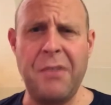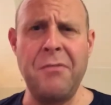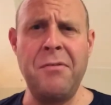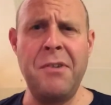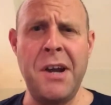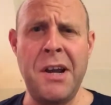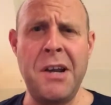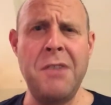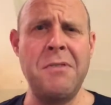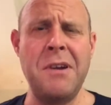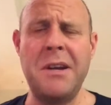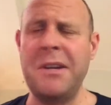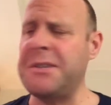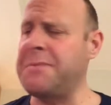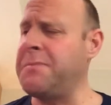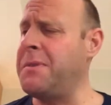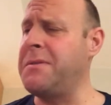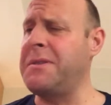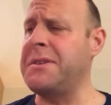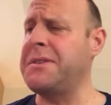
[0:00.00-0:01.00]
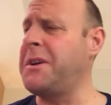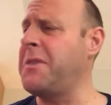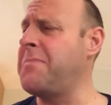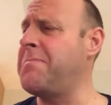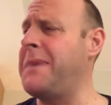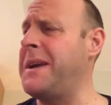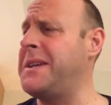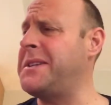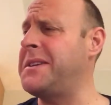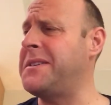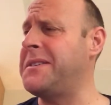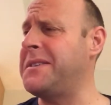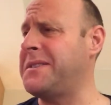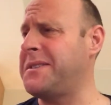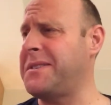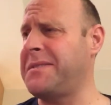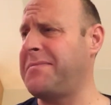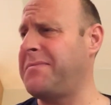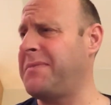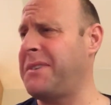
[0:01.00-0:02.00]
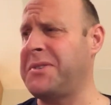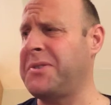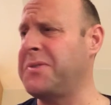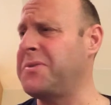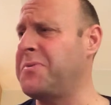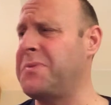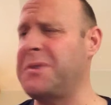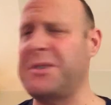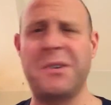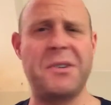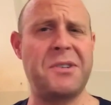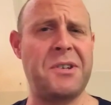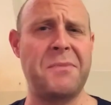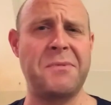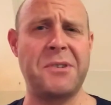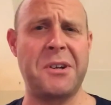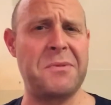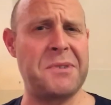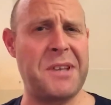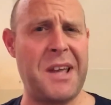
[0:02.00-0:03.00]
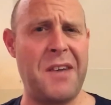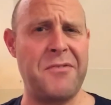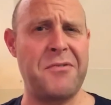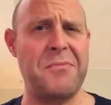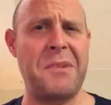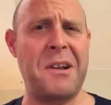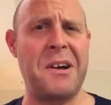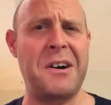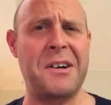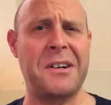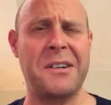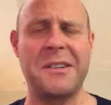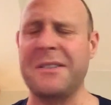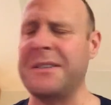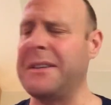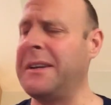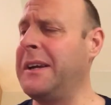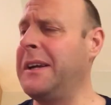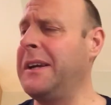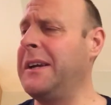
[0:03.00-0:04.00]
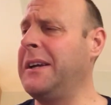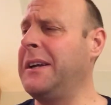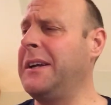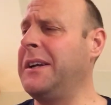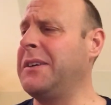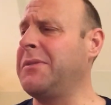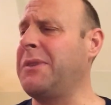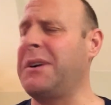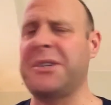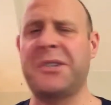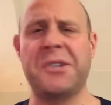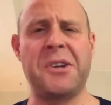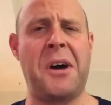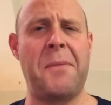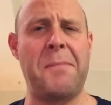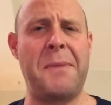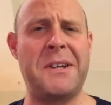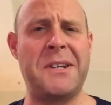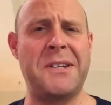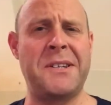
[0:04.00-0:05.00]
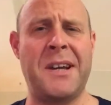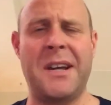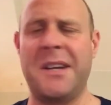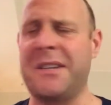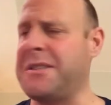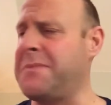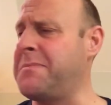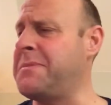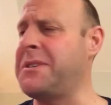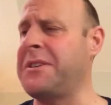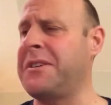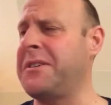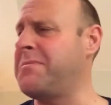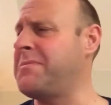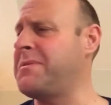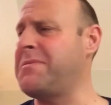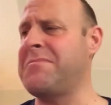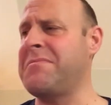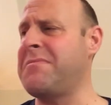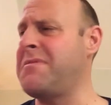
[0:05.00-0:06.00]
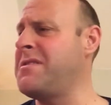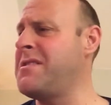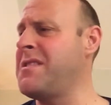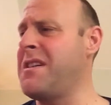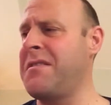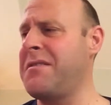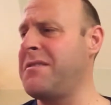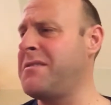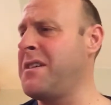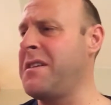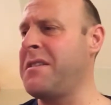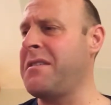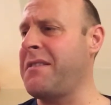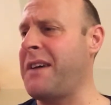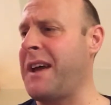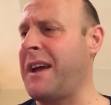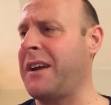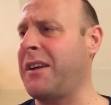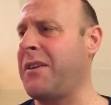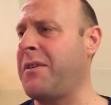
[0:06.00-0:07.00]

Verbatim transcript: Really, really smooth. There's no bitterness at all, which you sometimes get from lagers. Quite a sharp, bitter taste sometimes. No, none of that